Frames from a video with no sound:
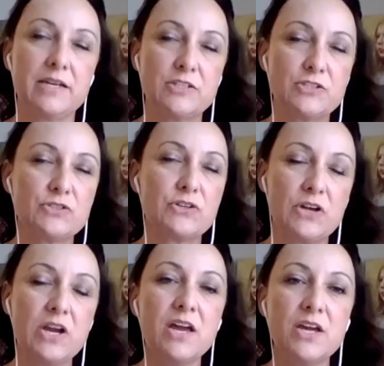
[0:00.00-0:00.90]

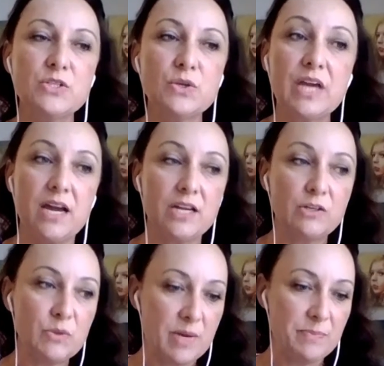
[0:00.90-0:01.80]
sure. So I
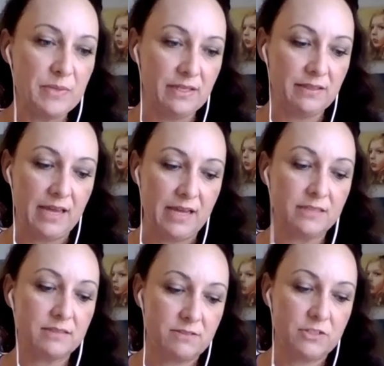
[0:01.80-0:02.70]
grew up in
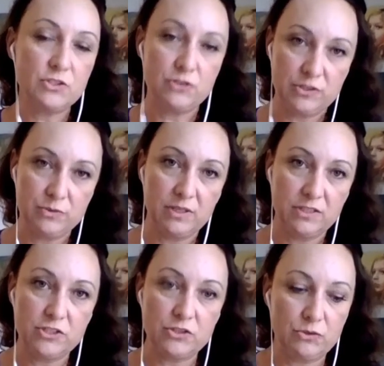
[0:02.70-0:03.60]
that strict
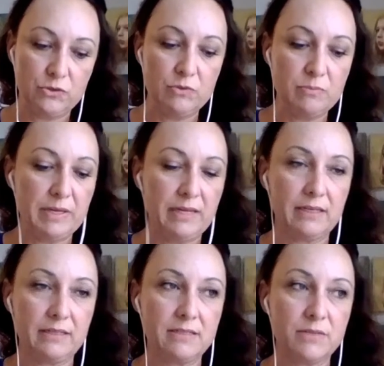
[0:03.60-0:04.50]
religious group,
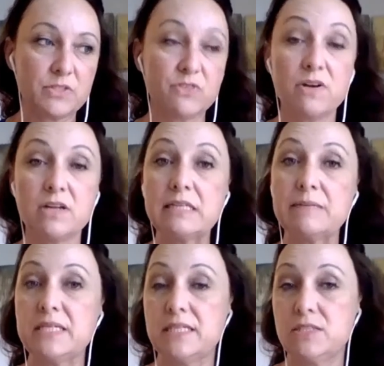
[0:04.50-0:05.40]
and it was a very
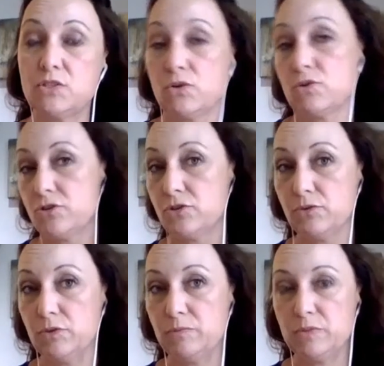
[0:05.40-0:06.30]
limited social
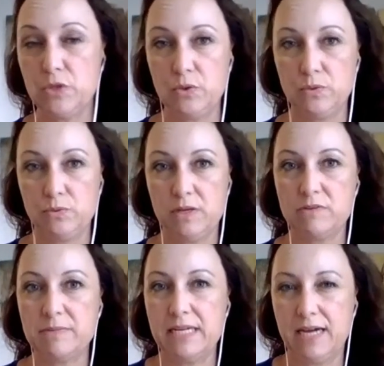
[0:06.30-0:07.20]
group. So
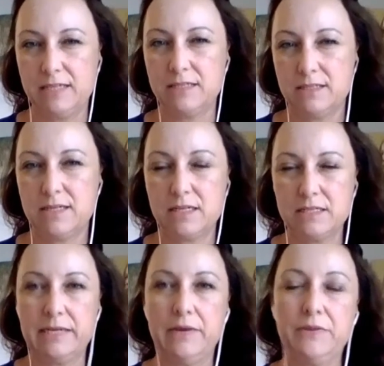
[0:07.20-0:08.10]
everybody kind of stuck
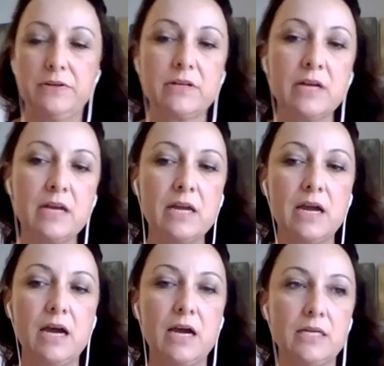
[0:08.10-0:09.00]
together.
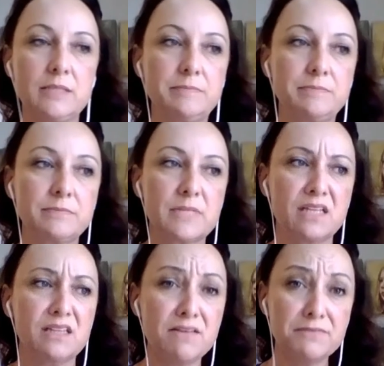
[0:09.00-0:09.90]

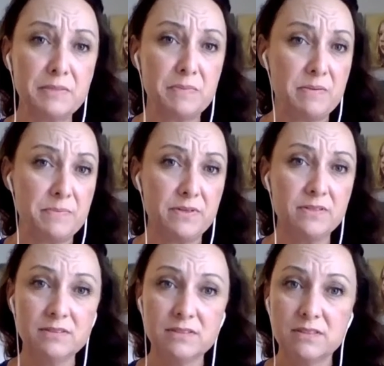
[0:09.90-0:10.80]
Lovely
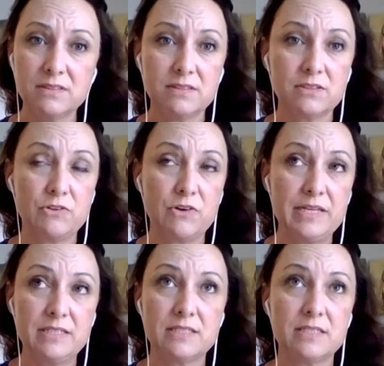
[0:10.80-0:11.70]
people,
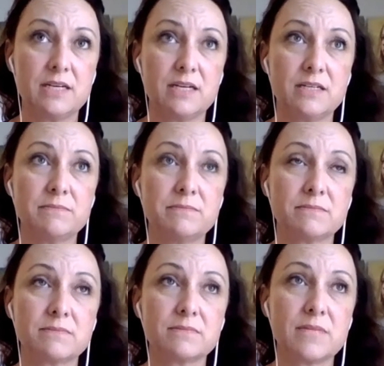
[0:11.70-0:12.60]
great.
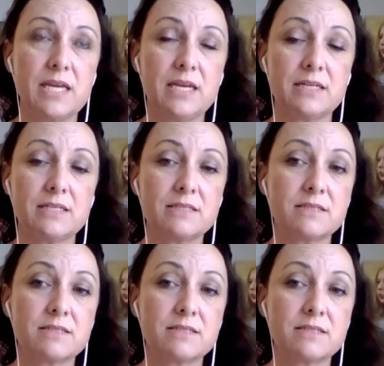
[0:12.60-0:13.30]
And